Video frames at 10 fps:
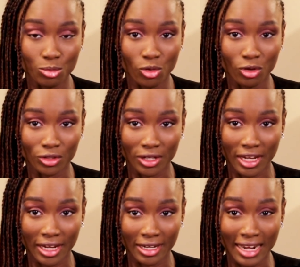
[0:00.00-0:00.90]
small cut on
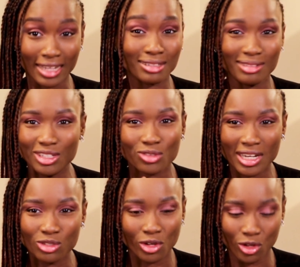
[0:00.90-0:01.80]
her hand, like
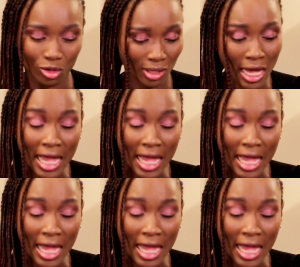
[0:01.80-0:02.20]
literally not a cut,